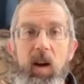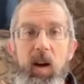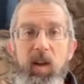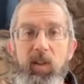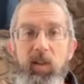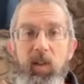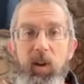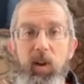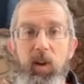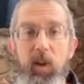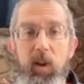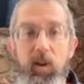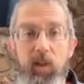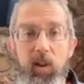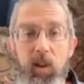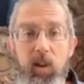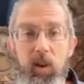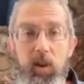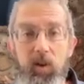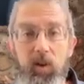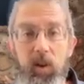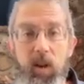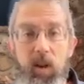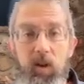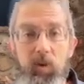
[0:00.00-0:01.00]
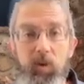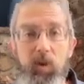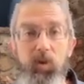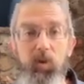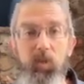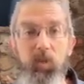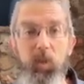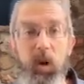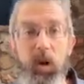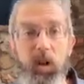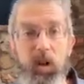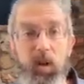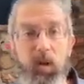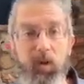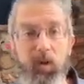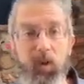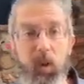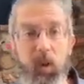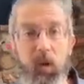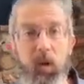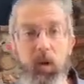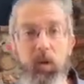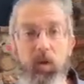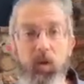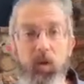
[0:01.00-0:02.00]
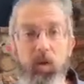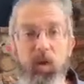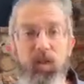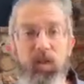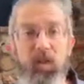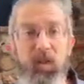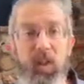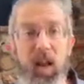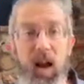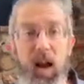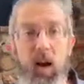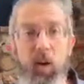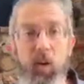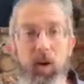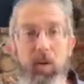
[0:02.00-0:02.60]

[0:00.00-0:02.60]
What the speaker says: So Huzzah Creek, which once flowed through this now